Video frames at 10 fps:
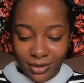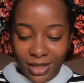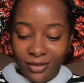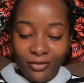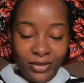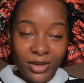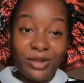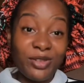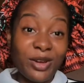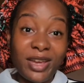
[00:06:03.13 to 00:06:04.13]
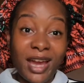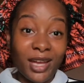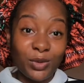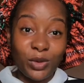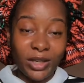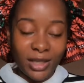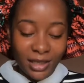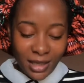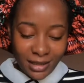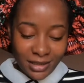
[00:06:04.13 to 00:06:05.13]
a very hardworking and